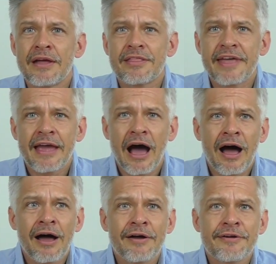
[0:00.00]
They
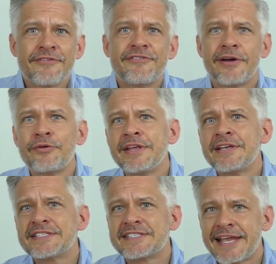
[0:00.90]
are very
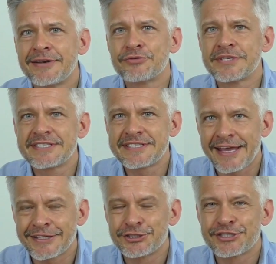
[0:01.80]
central
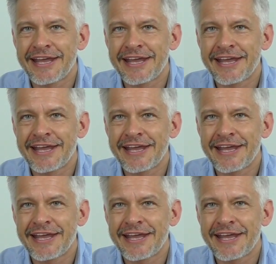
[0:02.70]
stage